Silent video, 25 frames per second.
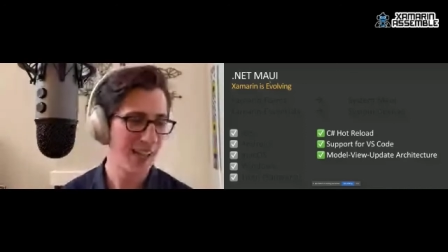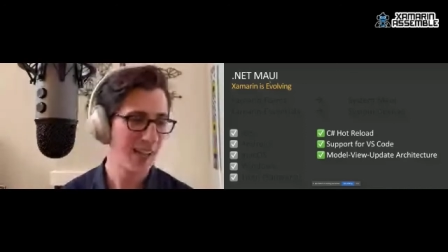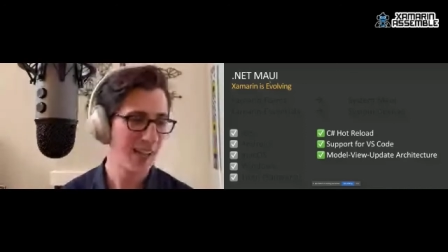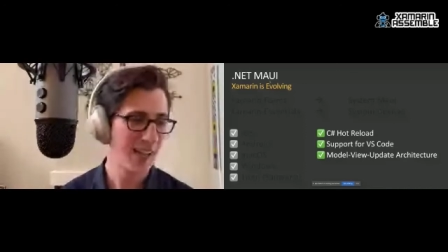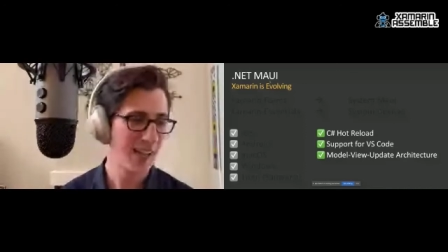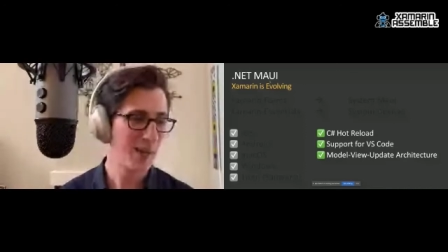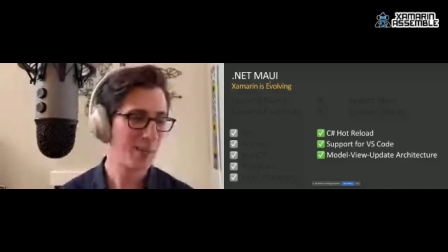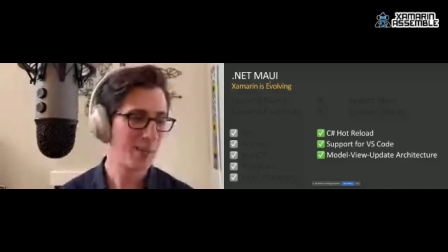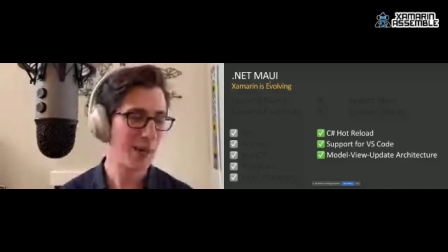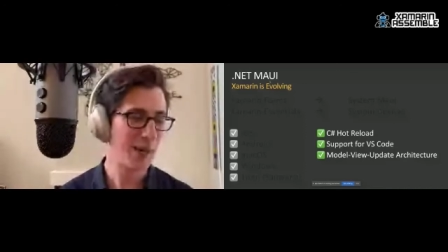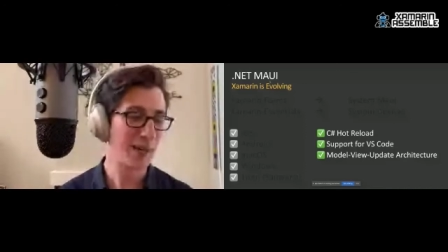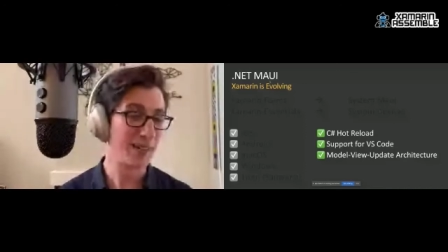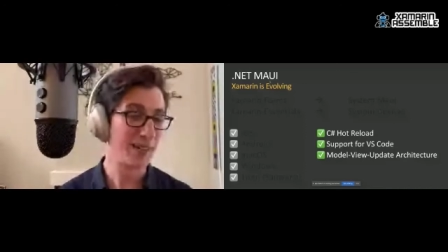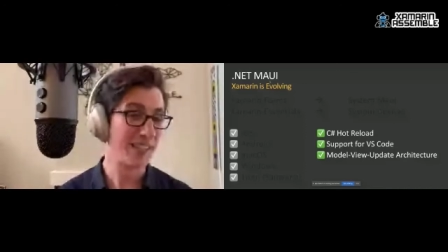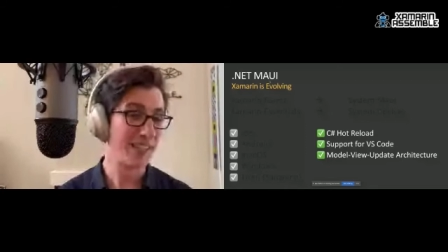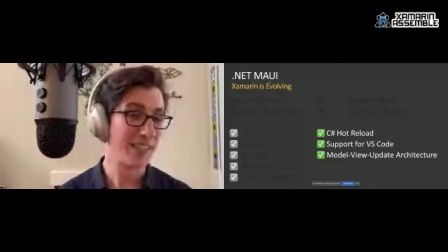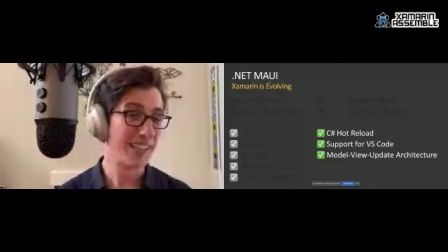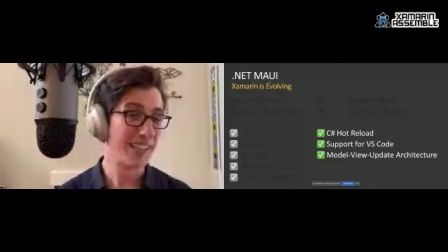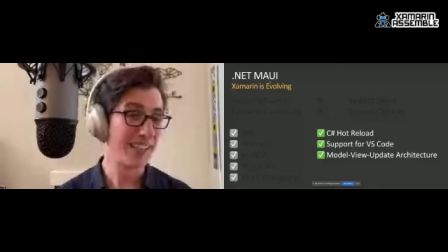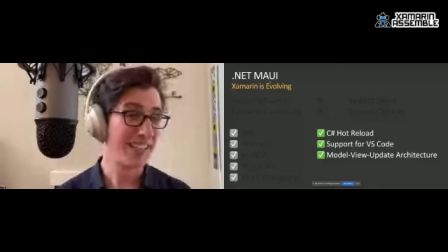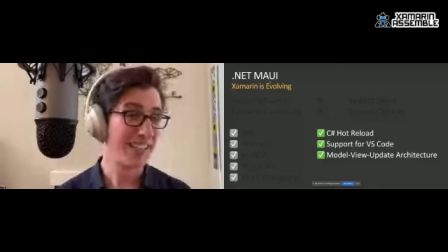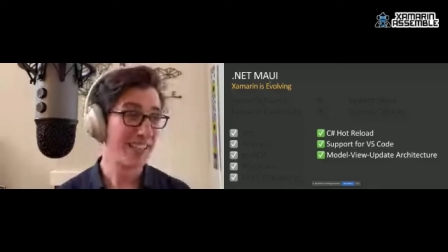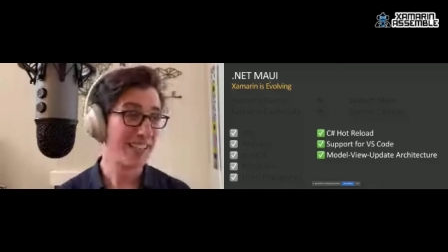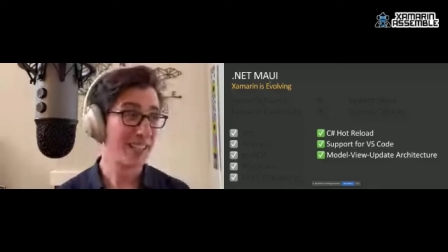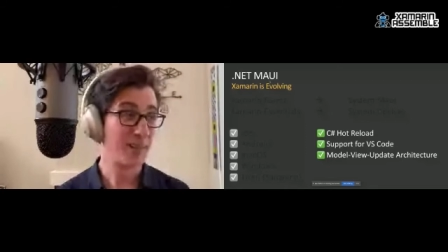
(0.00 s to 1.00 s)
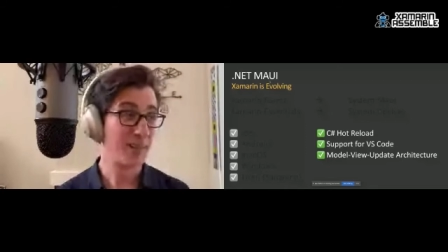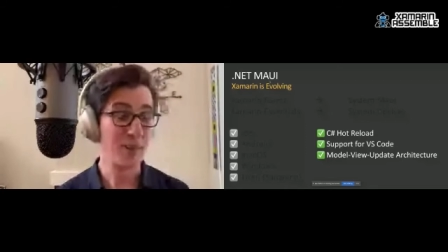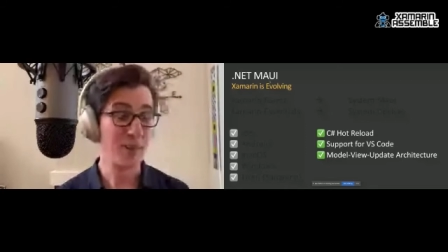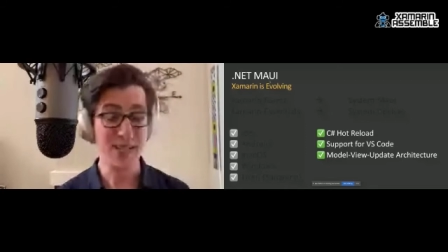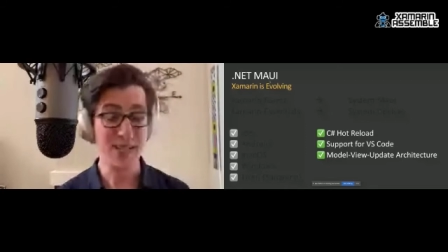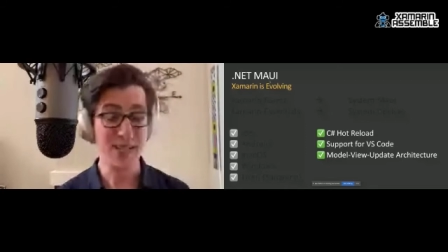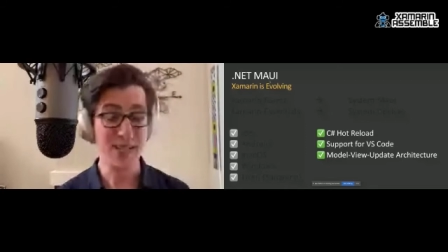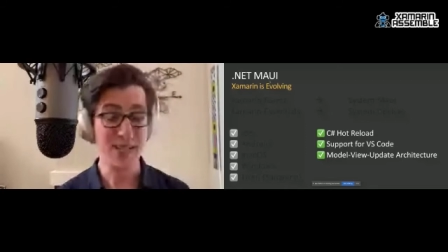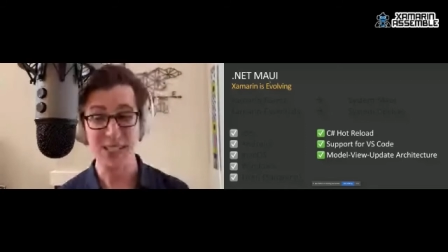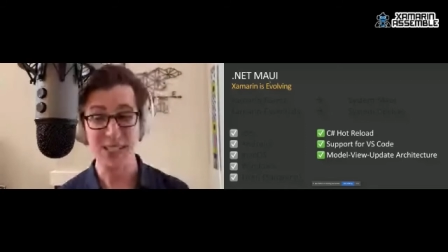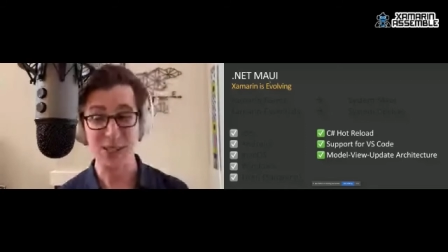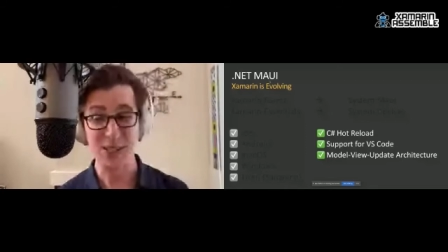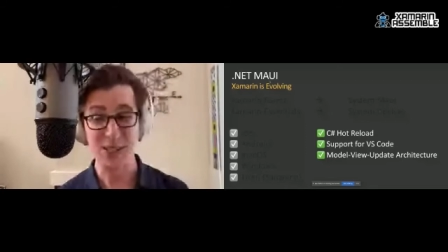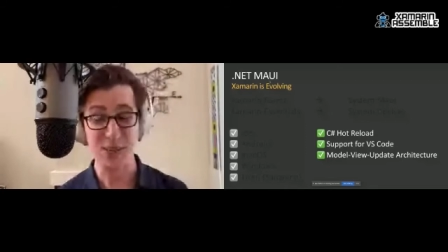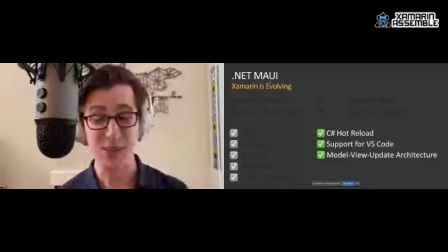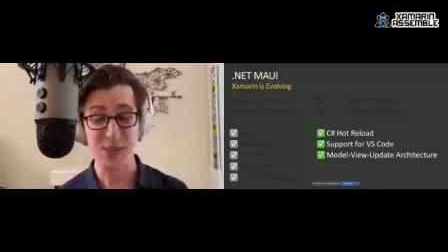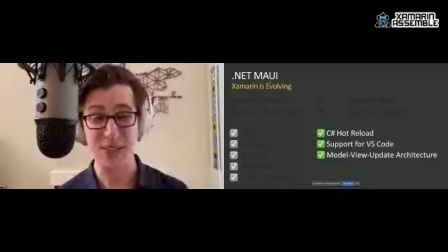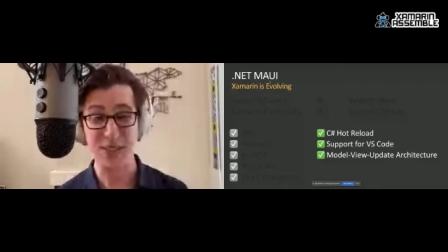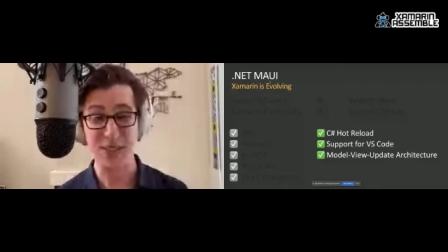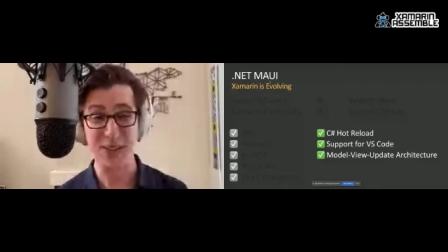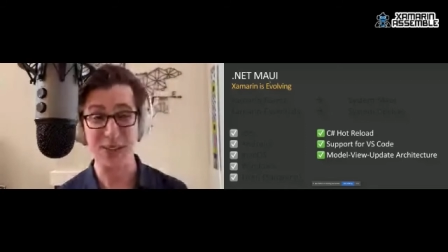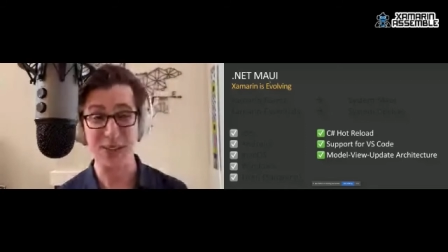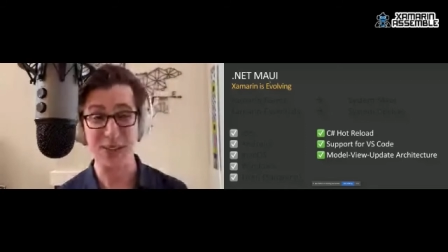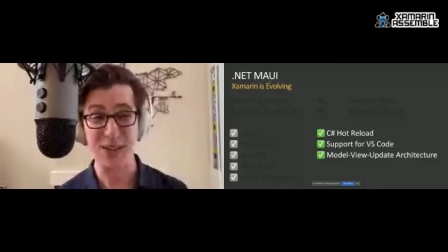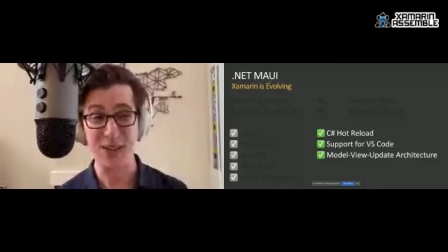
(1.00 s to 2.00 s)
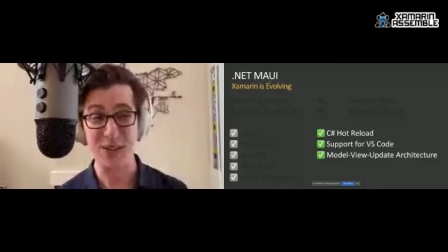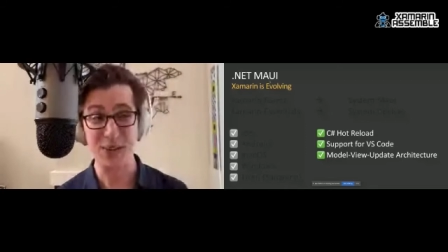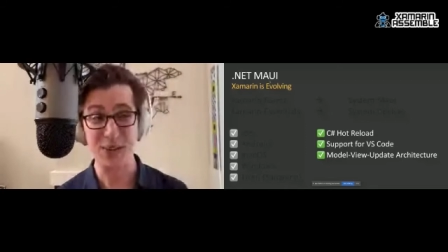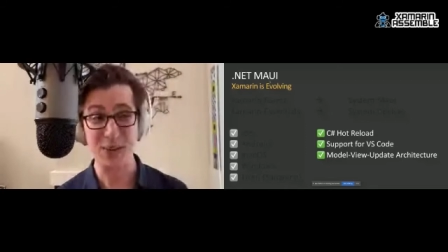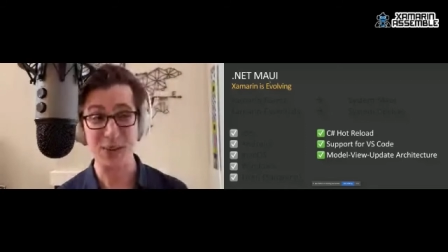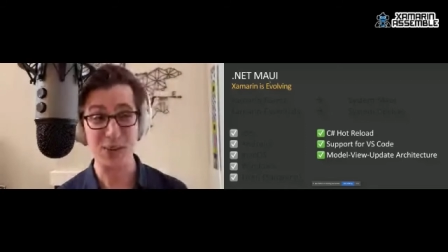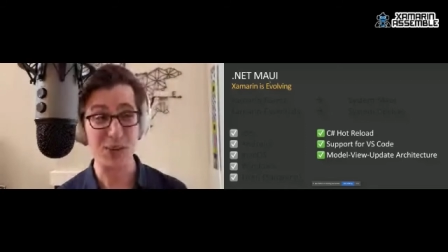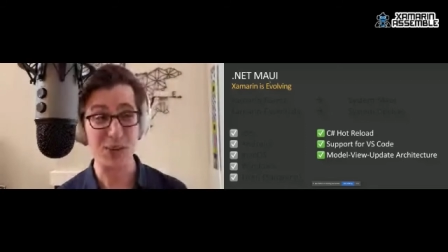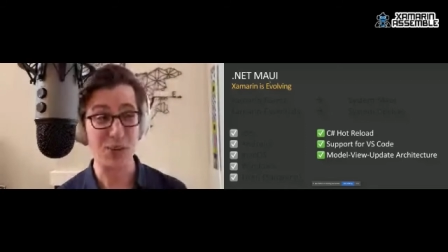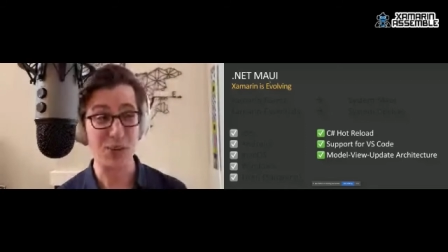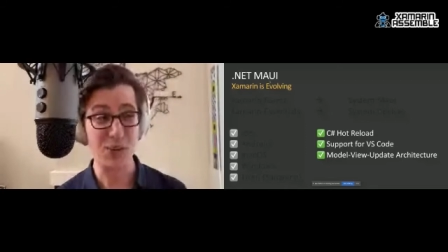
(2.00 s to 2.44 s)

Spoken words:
But to be honest with you all,